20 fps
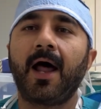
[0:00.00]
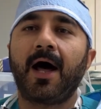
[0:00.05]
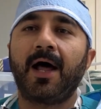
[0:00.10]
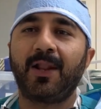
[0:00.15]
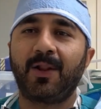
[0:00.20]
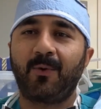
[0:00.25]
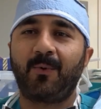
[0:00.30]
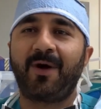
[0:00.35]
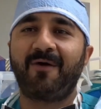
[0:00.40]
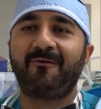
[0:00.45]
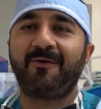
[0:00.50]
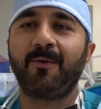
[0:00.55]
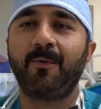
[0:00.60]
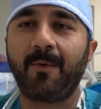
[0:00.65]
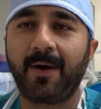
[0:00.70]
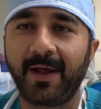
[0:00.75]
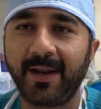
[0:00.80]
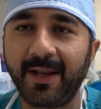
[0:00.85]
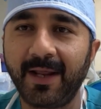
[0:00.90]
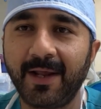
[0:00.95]
Hello
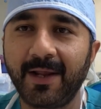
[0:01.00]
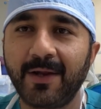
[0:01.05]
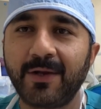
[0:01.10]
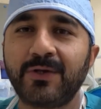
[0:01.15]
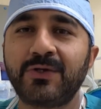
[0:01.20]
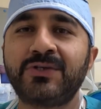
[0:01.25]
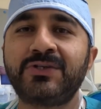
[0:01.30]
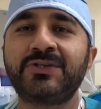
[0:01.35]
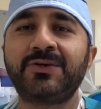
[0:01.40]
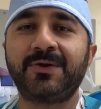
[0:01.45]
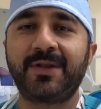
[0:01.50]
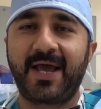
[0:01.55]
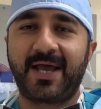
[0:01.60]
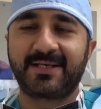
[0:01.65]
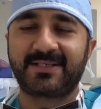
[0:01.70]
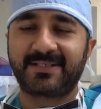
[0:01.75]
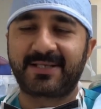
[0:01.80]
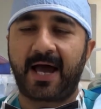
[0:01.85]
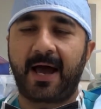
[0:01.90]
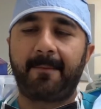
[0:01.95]
everyone.
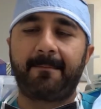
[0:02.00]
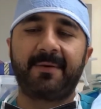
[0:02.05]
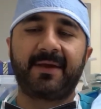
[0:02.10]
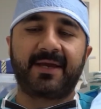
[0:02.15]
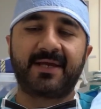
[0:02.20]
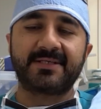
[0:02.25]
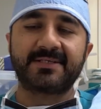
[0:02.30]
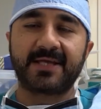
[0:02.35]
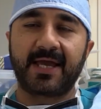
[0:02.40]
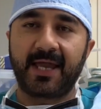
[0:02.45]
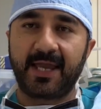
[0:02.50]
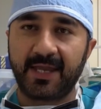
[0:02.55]
Today's topic is